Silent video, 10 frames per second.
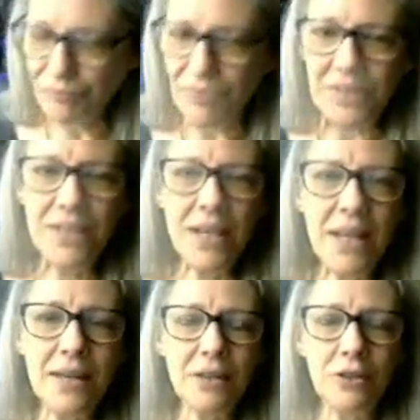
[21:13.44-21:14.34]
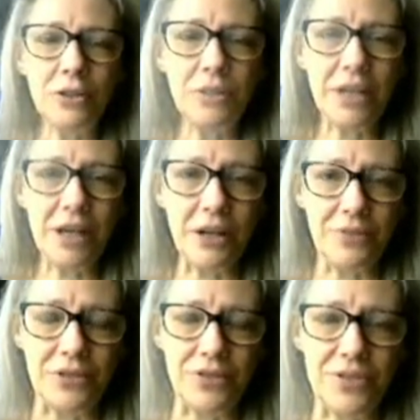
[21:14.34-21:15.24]
Take good care of
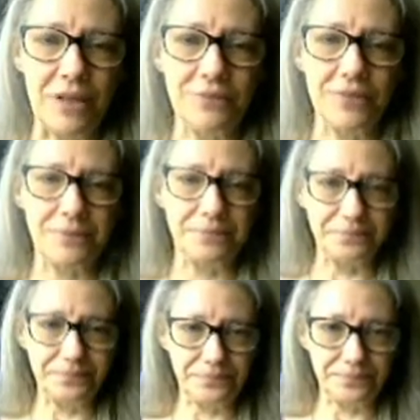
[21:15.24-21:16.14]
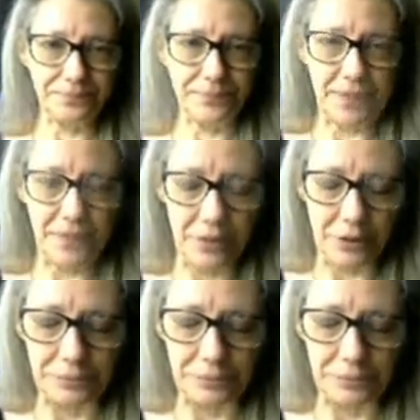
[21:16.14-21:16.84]
yourself, you know,